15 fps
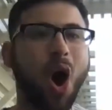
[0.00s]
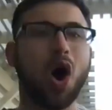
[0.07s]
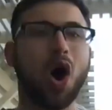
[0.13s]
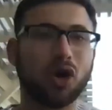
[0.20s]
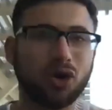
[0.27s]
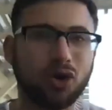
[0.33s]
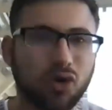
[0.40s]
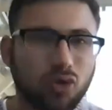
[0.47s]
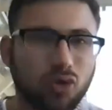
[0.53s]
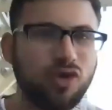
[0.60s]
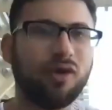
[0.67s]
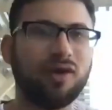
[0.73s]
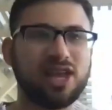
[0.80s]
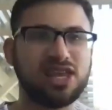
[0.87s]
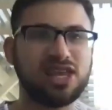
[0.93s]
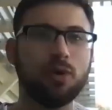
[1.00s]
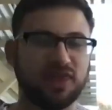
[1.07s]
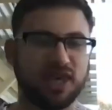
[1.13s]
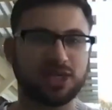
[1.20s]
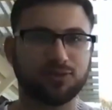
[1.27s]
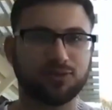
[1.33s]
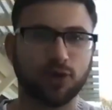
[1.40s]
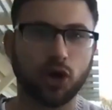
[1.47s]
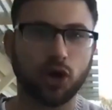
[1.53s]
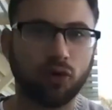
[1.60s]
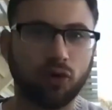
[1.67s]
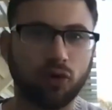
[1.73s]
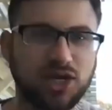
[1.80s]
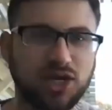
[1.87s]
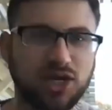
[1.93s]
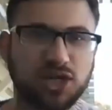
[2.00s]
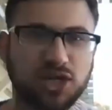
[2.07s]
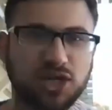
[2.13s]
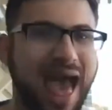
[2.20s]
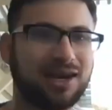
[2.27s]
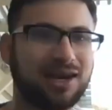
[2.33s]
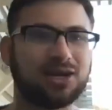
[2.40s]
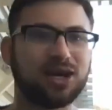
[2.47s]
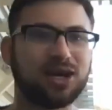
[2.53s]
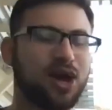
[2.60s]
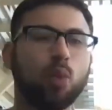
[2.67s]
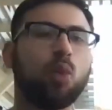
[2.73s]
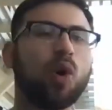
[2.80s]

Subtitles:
are really doing this for a religious end?